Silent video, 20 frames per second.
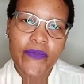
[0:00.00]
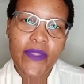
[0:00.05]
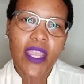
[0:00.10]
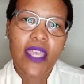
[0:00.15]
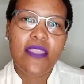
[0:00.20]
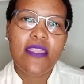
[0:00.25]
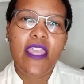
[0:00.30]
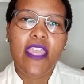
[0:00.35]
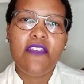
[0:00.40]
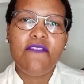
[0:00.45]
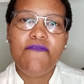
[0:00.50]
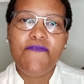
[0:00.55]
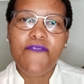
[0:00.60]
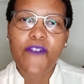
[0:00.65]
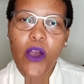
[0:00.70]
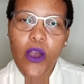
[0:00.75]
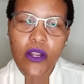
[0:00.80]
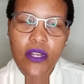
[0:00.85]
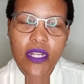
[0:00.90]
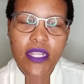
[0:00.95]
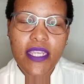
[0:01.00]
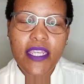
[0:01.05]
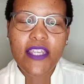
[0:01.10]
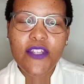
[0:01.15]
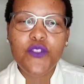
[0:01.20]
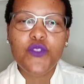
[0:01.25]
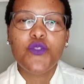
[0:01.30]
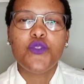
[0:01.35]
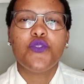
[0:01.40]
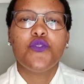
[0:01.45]
They fall
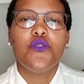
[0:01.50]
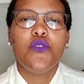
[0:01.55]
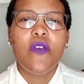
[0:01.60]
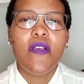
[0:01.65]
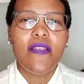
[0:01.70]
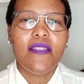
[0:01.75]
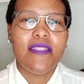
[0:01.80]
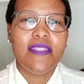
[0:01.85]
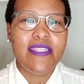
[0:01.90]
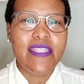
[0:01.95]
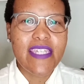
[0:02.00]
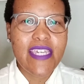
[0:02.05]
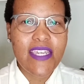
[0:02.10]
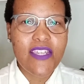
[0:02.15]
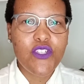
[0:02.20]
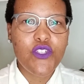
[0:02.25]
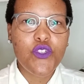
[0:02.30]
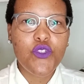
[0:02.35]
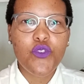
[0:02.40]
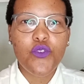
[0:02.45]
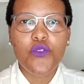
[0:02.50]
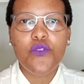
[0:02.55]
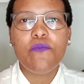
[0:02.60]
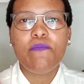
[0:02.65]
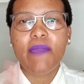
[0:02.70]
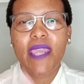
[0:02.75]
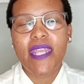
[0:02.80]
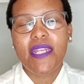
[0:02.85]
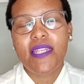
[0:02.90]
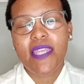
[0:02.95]
into these two
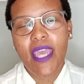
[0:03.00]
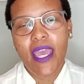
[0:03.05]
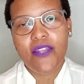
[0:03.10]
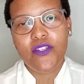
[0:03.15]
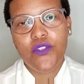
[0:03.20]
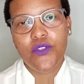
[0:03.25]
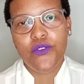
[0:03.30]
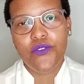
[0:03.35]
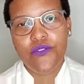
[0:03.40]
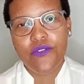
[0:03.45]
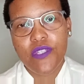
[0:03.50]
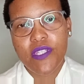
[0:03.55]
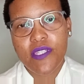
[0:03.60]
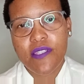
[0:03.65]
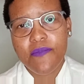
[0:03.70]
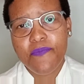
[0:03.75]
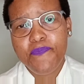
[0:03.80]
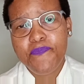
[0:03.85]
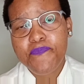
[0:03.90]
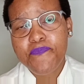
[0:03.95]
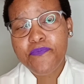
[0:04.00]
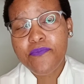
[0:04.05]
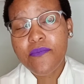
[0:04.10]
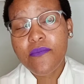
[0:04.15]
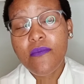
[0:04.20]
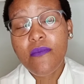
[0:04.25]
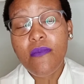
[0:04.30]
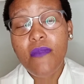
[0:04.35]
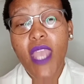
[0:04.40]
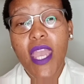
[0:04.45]
main categories.
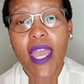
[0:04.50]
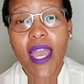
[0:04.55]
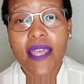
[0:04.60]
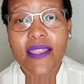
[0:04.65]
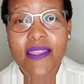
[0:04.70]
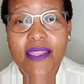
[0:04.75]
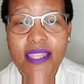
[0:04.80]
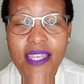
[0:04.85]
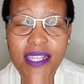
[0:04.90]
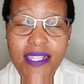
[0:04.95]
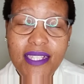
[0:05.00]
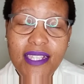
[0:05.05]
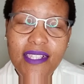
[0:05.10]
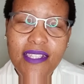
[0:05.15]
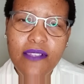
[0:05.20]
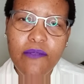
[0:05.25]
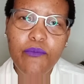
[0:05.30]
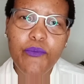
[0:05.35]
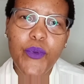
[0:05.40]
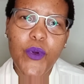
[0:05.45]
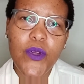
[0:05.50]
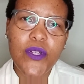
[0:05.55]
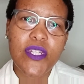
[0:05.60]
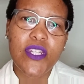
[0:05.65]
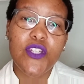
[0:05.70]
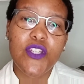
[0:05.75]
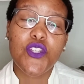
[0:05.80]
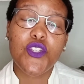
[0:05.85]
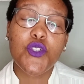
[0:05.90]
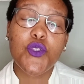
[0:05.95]
And this is
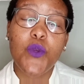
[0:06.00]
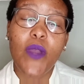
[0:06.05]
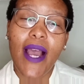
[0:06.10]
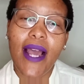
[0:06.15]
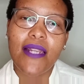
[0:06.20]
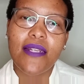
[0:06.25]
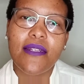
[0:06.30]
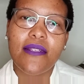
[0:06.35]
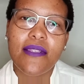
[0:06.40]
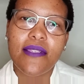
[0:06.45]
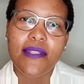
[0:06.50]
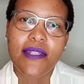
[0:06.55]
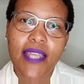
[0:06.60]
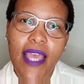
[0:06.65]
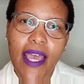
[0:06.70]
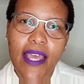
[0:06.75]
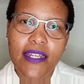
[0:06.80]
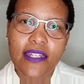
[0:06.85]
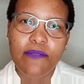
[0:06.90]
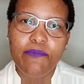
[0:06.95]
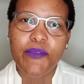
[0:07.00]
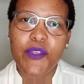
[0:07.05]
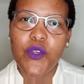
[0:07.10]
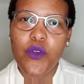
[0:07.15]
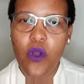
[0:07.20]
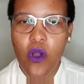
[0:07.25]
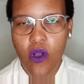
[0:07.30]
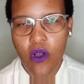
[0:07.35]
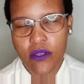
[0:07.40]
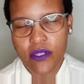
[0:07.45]
important to understand
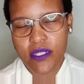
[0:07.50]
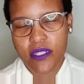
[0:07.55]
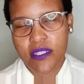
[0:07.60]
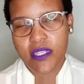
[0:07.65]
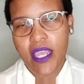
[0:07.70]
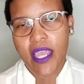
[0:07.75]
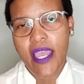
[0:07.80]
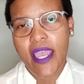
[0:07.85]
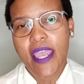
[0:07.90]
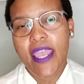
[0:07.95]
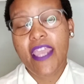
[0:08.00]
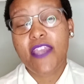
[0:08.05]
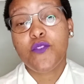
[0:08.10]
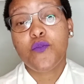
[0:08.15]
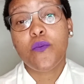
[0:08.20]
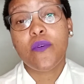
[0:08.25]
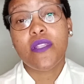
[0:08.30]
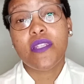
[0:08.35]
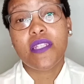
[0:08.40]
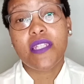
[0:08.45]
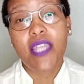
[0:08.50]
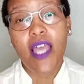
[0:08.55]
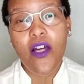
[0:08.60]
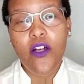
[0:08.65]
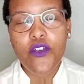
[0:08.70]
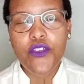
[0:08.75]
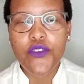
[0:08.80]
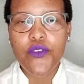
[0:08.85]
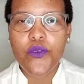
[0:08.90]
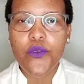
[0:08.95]
because it will
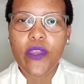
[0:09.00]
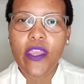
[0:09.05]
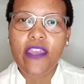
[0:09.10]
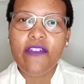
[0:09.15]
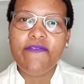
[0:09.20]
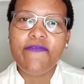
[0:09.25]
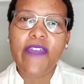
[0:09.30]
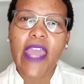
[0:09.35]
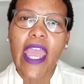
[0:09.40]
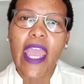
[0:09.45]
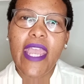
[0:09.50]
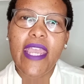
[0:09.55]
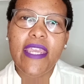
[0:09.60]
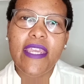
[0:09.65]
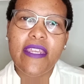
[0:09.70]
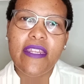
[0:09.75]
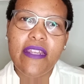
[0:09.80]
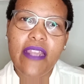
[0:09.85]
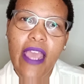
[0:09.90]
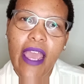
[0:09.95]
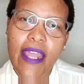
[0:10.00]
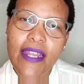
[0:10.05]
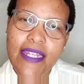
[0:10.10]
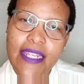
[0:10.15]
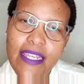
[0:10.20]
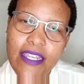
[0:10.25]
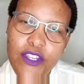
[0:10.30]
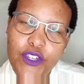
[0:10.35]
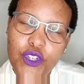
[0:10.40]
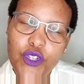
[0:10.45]
tell you if
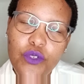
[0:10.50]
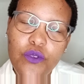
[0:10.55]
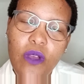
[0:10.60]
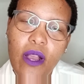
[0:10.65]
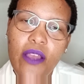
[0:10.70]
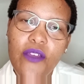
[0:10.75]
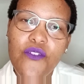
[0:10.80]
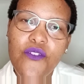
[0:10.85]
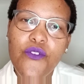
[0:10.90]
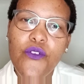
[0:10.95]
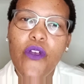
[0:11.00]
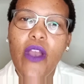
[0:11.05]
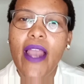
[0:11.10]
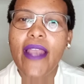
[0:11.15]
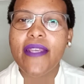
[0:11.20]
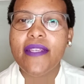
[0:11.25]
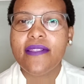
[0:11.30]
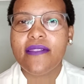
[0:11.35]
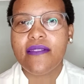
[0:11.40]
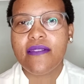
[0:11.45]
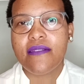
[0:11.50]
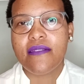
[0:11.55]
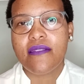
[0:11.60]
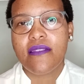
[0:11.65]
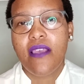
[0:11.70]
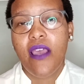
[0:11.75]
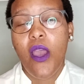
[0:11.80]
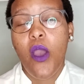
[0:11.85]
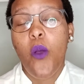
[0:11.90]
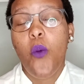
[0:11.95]
an issue arises,
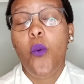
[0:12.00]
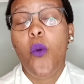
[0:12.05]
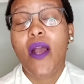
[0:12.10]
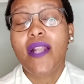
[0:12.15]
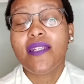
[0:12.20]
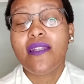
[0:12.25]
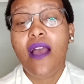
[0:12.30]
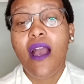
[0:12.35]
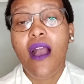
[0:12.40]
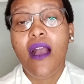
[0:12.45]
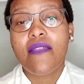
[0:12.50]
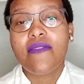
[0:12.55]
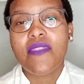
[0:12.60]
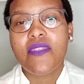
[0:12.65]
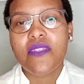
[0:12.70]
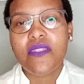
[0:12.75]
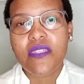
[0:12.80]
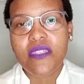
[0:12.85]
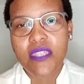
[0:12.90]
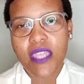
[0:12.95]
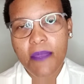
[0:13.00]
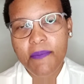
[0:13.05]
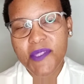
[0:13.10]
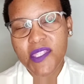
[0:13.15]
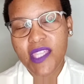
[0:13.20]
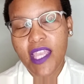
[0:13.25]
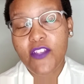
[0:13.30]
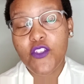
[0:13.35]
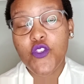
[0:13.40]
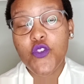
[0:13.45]
what are the steps
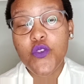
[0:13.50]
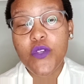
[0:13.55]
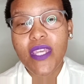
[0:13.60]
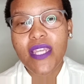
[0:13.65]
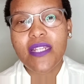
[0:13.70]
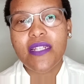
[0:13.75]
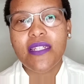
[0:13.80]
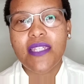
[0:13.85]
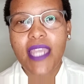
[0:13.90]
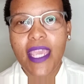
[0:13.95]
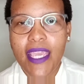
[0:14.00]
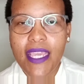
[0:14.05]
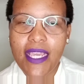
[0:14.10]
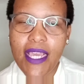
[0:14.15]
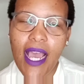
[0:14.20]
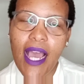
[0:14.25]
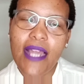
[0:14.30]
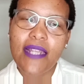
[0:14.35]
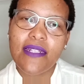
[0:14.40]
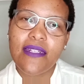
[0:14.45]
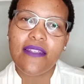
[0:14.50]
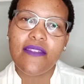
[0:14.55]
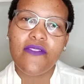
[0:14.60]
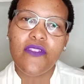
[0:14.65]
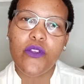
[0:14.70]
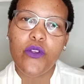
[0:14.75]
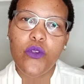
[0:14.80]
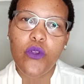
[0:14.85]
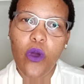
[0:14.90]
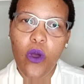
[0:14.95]
that you can take under
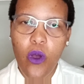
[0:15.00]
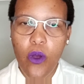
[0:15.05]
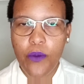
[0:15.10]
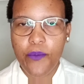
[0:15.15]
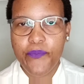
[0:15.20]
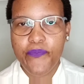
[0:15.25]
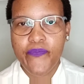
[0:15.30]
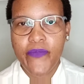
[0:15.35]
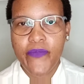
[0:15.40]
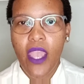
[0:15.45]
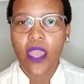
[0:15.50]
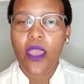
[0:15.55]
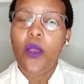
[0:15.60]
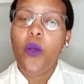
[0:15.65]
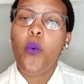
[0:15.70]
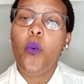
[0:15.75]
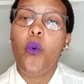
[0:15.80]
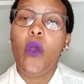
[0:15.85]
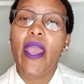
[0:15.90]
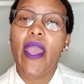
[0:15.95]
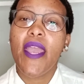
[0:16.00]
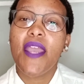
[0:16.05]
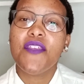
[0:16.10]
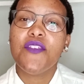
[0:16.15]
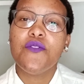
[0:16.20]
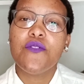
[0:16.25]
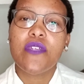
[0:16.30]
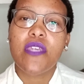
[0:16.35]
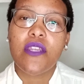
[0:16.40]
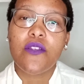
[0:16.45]
the law, where
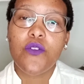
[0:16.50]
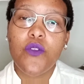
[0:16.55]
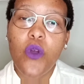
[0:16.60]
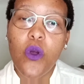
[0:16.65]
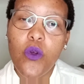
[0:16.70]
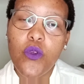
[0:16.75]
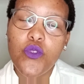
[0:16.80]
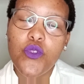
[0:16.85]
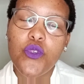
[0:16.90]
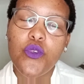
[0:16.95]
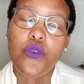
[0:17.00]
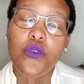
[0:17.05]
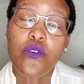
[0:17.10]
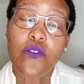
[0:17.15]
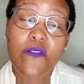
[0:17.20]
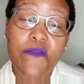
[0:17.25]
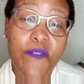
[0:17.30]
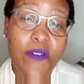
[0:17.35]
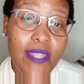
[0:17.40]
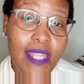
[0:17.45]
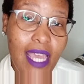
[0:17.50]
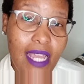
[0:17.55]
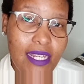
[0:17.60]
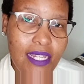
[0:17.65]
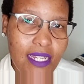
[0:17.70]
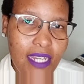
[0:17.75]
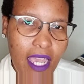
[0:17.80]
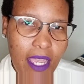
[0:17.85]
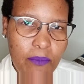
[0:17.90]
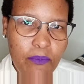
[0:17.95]
you can go to look for that
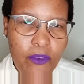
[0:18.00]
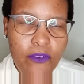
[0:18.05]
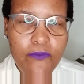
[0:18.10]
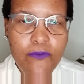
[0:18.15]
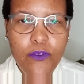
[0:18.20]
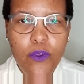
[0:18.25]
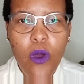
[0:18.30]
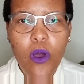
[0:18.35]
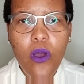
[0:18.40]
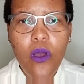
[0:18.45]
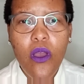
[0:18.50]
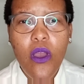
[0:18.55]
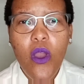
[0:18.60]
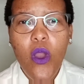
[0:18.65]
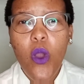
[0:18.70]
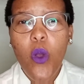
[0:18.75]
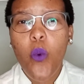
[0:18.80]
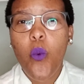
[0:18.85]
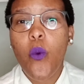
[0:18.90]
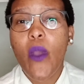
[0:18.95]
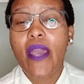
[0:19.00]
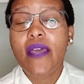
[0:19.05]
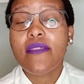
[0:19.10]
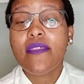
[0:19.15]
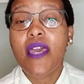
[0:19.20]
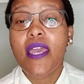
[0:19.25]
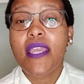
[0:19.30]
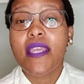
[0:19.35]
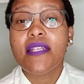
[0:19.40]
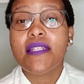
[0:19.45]
type of law,
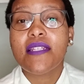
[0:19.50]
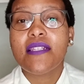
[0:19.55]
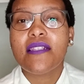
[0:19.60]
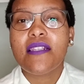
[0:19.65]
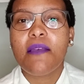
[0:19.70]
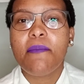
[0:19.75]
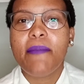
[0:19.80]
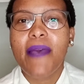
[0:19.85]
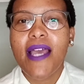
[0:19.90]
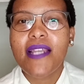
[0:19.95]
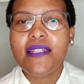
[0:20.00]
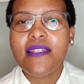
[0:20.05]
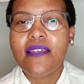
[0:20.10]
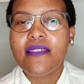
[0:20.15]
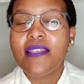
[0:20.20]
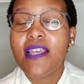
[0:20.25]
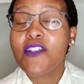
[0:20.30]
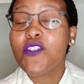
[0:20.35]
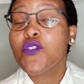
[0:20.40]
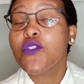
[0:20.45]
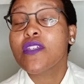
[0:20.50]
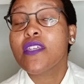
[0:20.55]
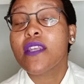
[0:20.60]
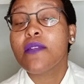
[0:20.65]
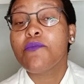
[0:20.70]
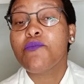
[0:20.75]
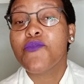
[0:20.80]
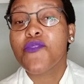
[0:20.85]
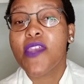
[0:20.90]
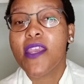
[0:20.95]
whether it is a matter that you
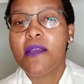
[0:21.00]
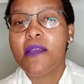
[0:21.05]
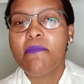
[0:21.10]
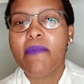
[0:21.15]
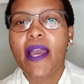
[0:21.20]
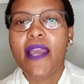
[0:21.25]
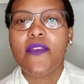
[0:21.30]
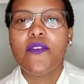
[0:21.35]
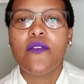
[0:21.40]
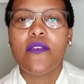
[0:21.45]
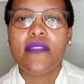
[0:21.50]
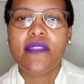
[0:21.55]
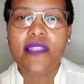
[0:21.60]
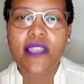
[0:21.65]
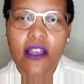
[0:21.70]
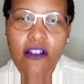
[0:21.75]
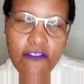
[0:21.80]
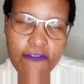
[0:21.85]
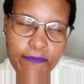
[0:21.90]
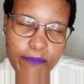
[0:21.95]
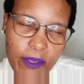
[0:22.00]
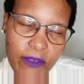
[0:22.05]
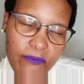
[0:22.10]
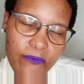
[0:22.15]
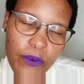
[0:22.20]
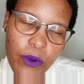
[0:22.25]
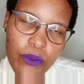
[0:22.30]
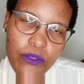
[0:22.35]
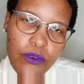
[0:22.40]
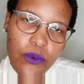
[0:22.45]
can bring by yourself
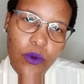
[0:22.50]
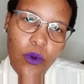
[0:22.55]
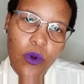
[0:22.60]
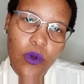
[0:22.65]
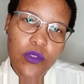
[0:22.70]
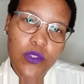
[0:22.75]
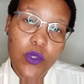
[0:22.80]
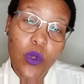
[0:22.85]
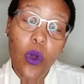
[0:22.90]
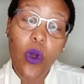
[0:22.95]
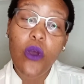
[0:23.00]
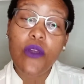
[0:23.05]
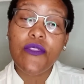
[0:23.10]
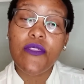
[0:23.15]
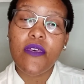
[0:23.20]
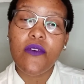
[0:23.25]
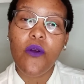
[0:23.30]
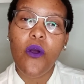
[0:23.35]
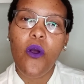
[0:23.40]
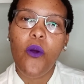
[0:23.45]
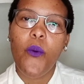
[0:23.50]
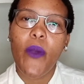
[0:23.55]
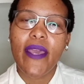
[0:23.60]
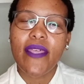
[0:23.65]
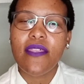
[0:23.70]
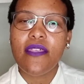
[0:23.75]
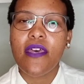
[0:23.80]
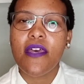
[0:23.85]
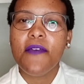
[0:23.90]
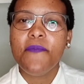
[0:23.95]
before the courts, or
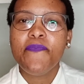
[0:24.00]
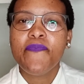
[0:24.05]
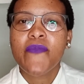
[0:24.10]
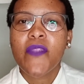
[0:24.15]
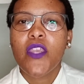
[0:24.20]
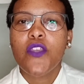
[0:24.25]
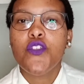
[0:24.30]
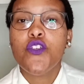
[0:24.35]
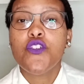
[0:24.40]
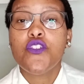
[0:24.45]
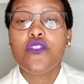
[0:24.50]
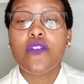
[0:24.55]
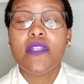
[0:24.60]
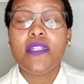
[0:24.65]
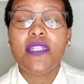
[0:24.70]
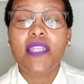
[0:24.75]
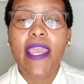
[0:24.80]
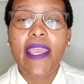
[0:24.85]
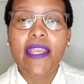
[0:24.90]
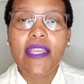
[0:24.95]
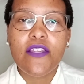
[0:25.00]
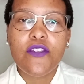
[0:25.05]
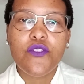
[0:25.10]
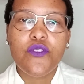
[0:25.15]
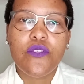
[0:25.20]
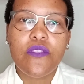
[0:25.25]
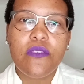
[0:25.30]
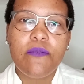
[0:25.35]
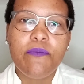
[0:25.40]
whether you should take it to the